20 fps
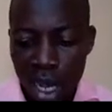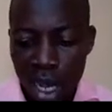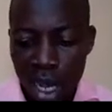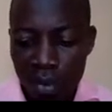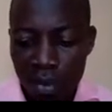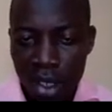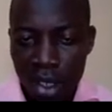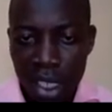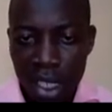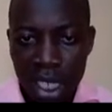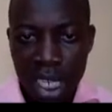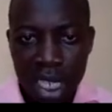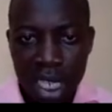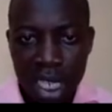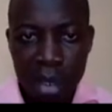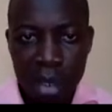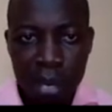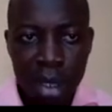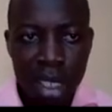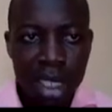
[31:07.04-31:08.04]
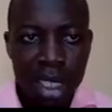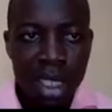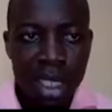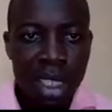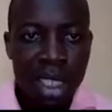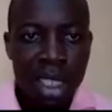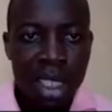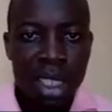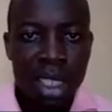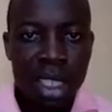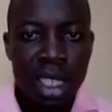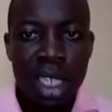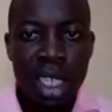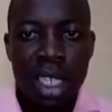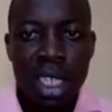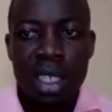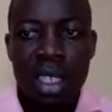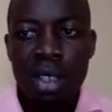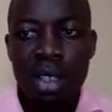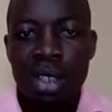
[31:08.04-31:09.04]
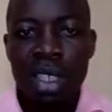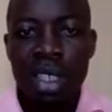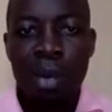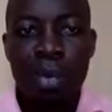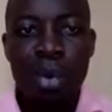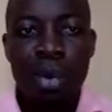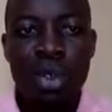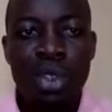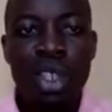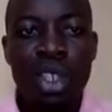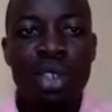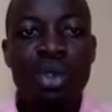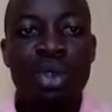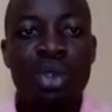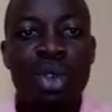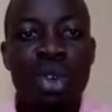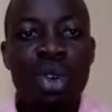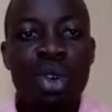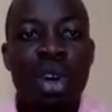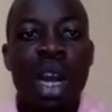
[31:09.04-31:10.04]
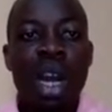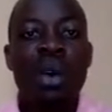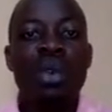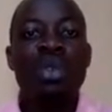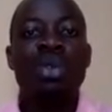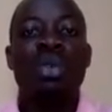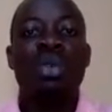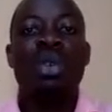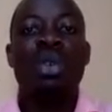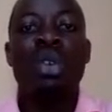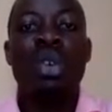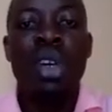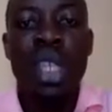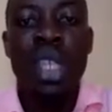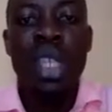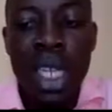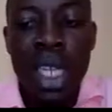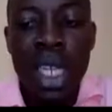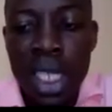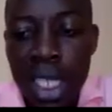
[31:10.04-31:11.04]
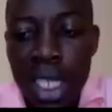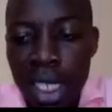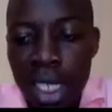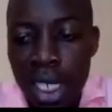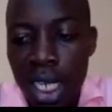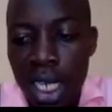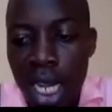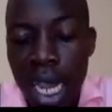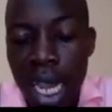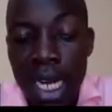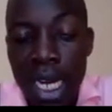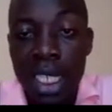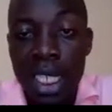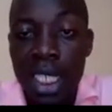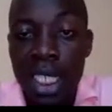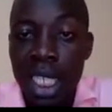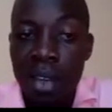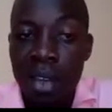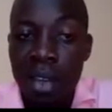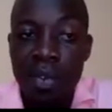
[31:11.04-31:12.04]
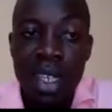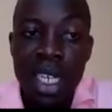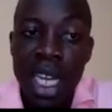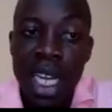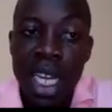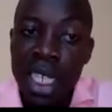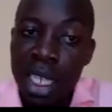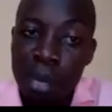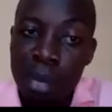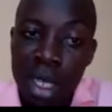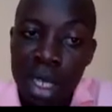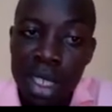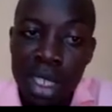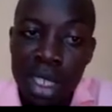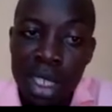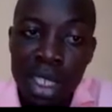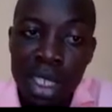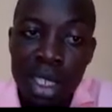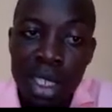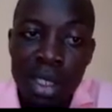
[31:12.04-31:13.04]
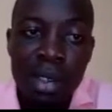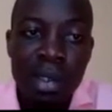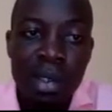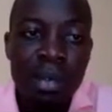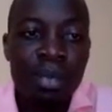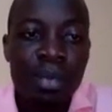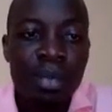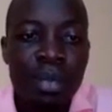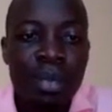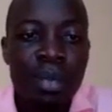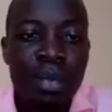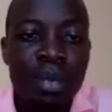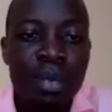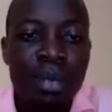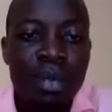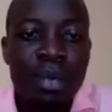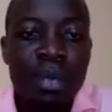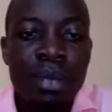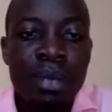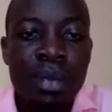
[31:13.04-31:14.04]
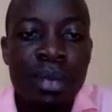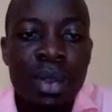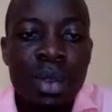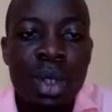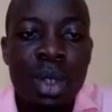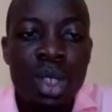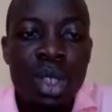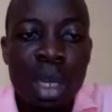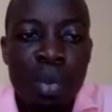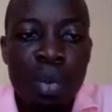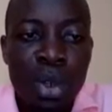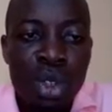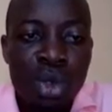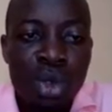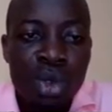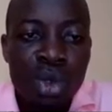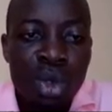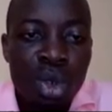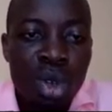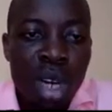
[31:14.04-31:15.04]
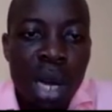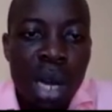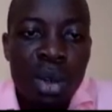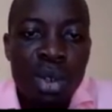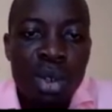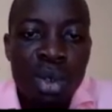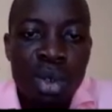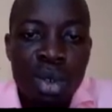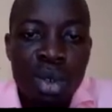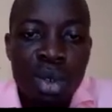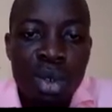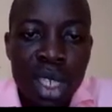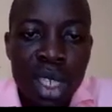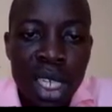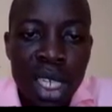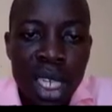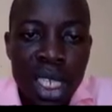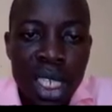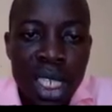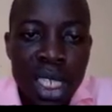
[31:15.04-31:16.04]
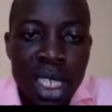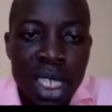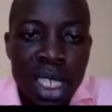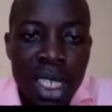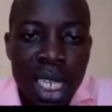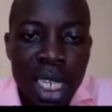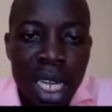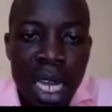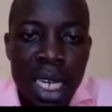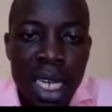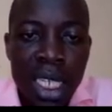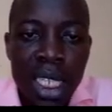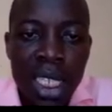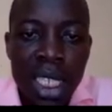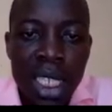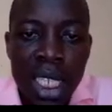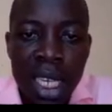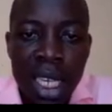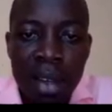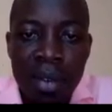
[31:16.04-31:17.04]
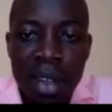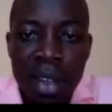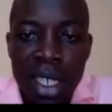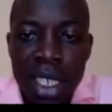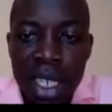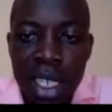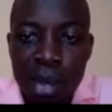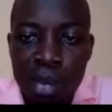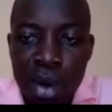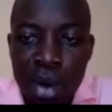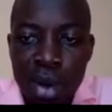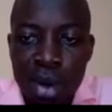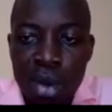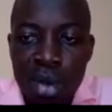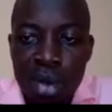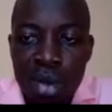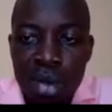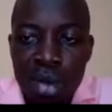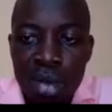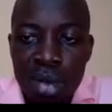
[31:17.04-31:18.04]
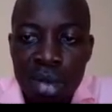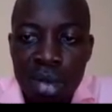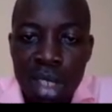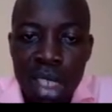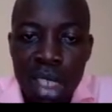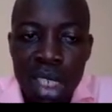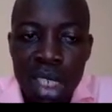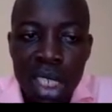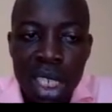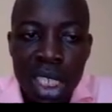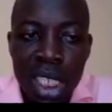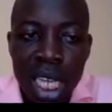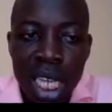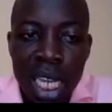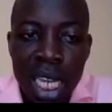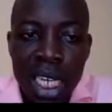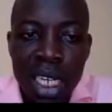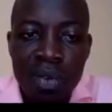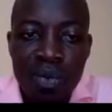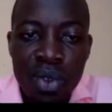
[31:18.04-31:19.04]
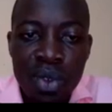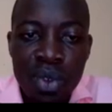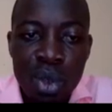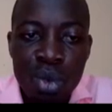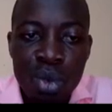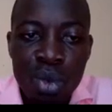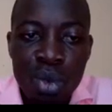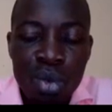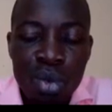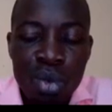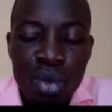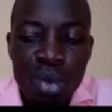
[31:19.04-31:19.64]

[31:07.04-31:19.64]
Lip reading: to have in the database? You're supposed to know how to create and save a database. You're supposed to know how to create and save a table in design view.